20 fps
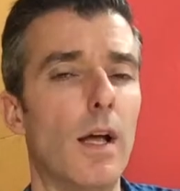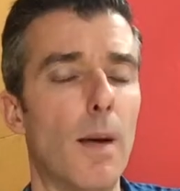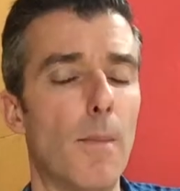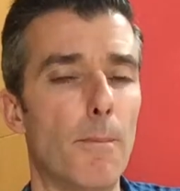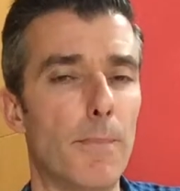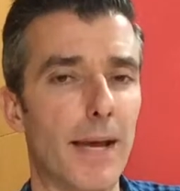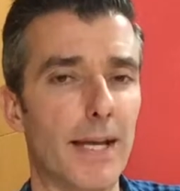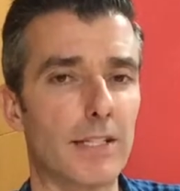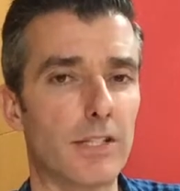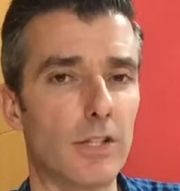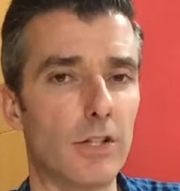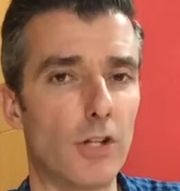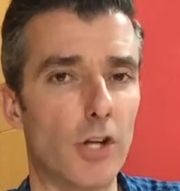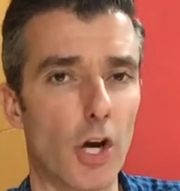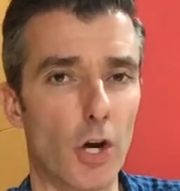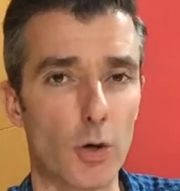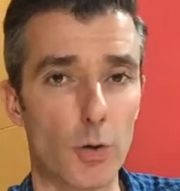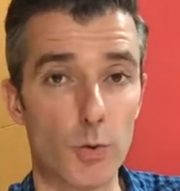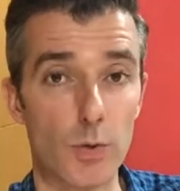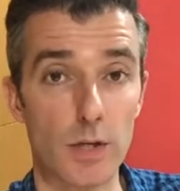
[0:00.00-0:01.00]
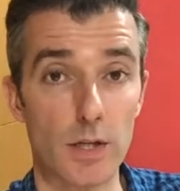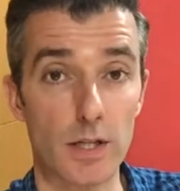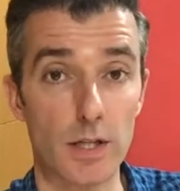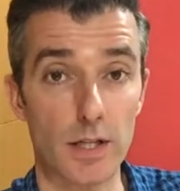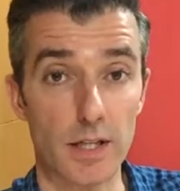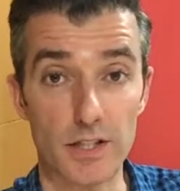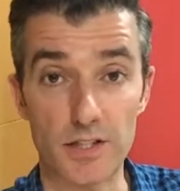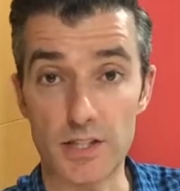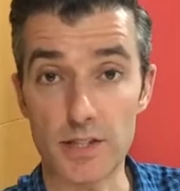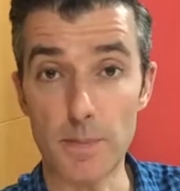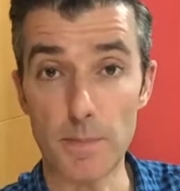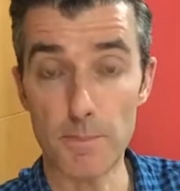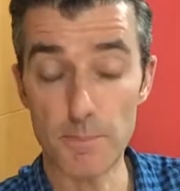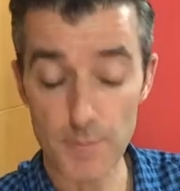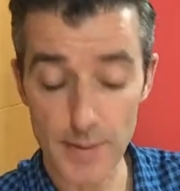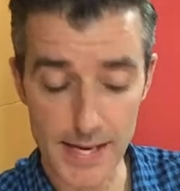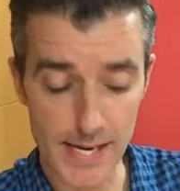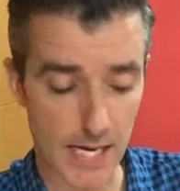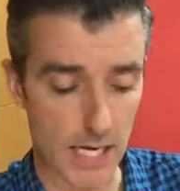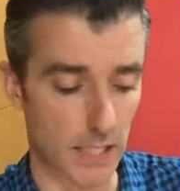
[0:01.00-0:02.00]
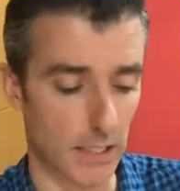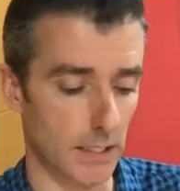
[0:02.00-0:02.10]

better known as the bin.